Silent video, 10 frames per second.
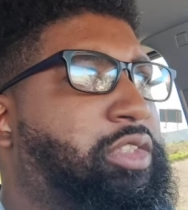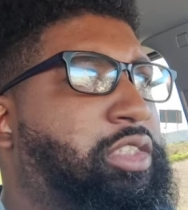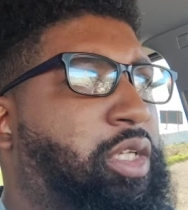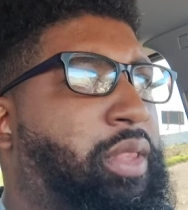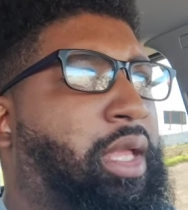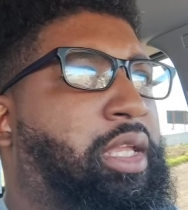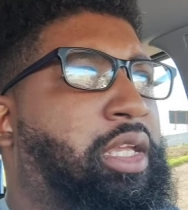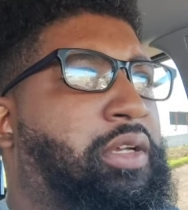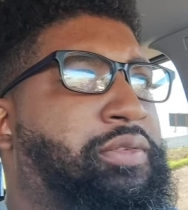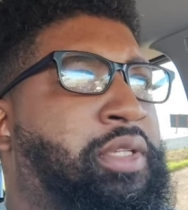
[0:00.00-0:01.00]
So that
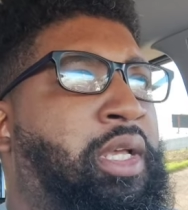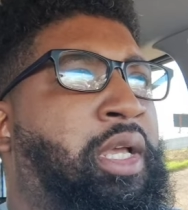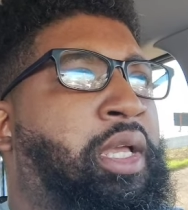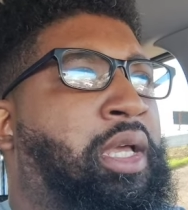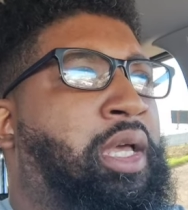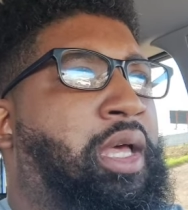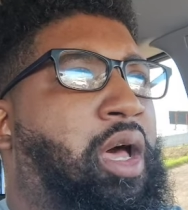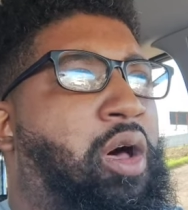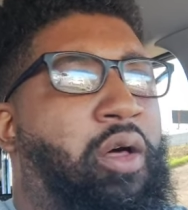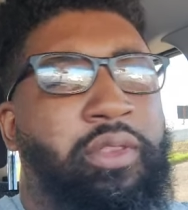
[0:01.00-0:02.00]
gives
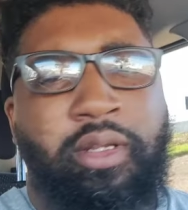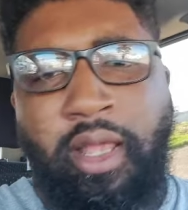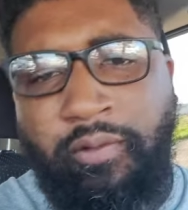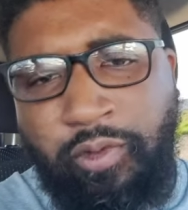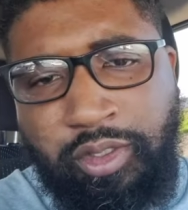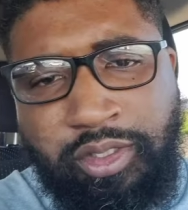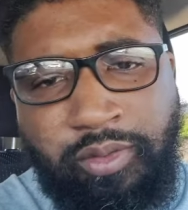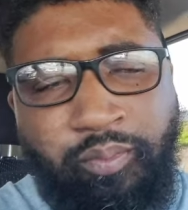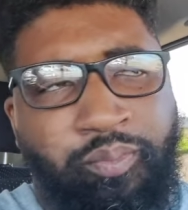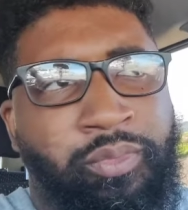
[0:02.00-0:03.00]
all the leverage
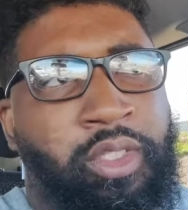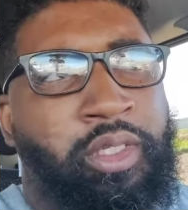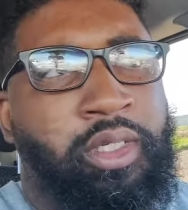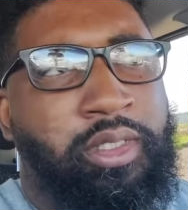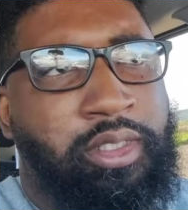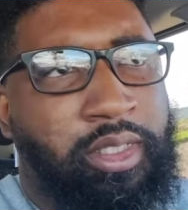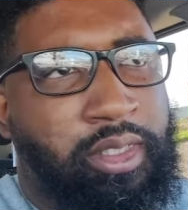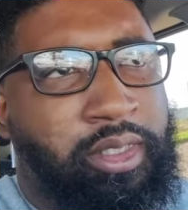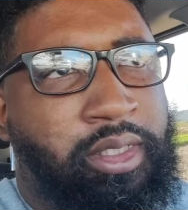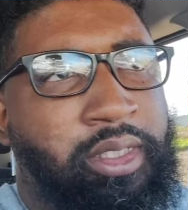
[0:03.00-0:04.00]
to
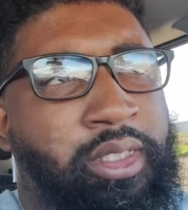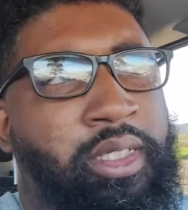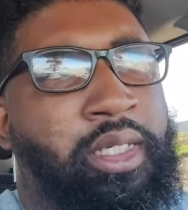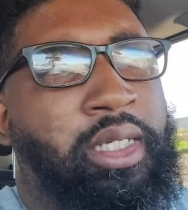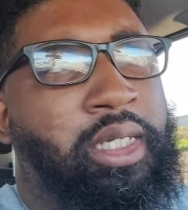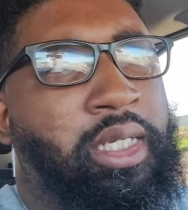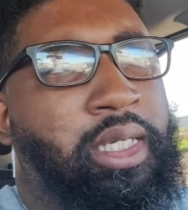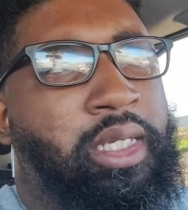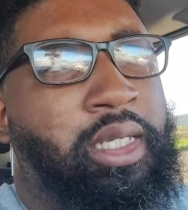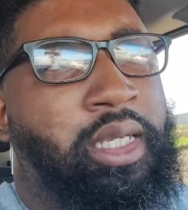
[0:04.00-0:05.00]
the
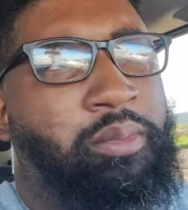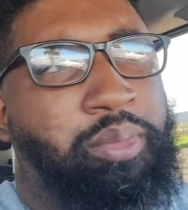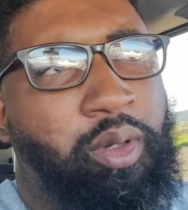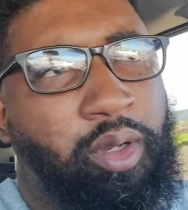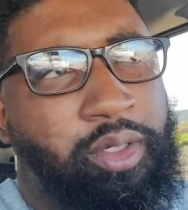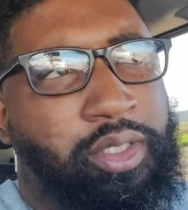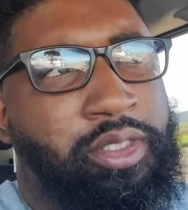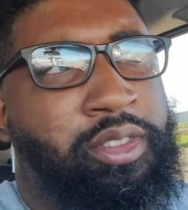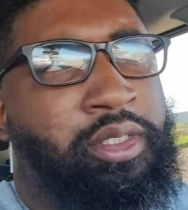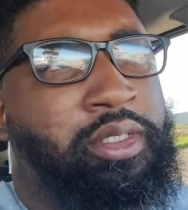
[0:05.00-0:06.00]

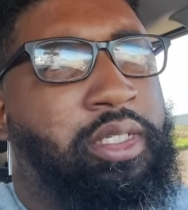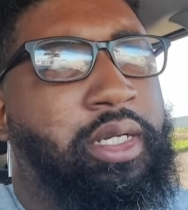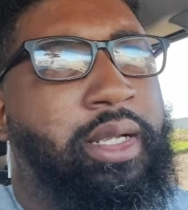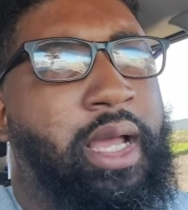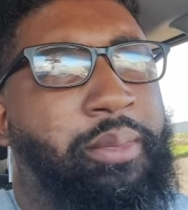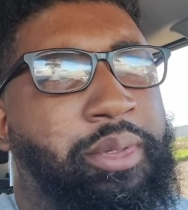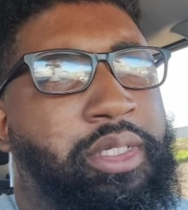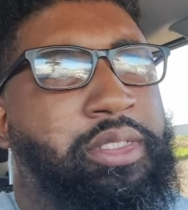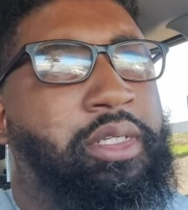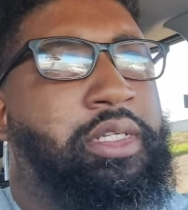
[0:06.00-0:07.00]
employers, to the
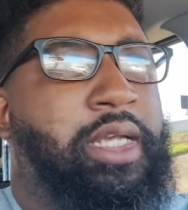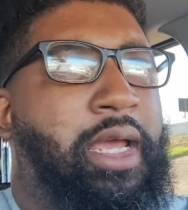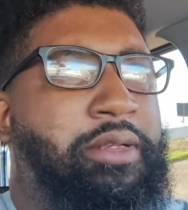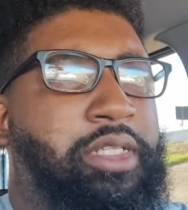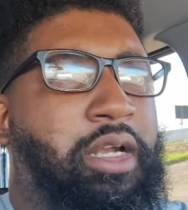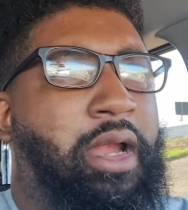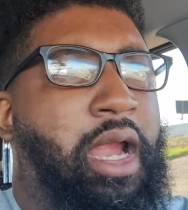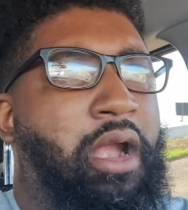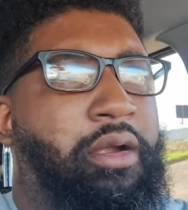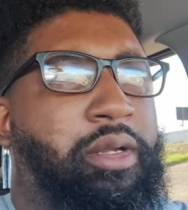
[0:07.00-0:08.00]
companies, to the jobs that are
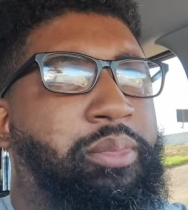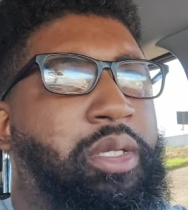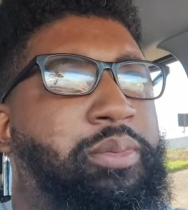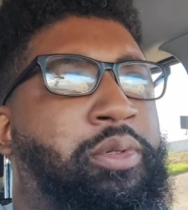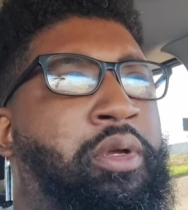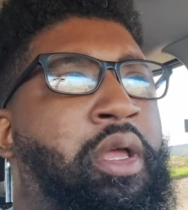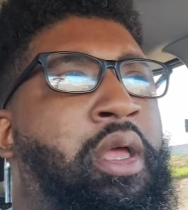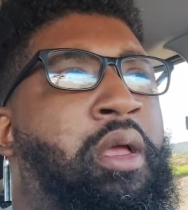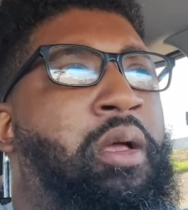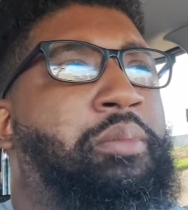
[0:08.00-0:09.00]
hiring people,
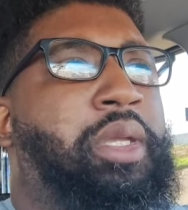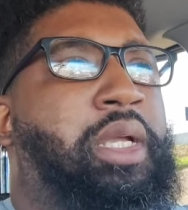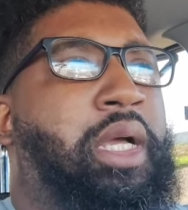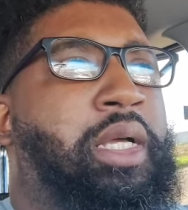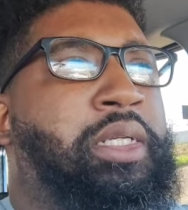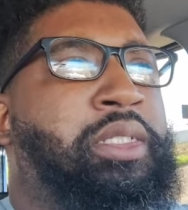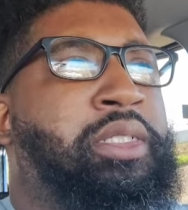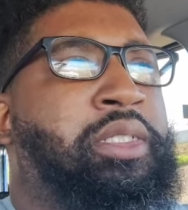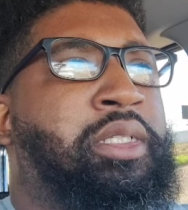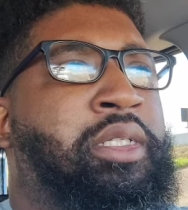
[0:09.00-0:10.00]
because,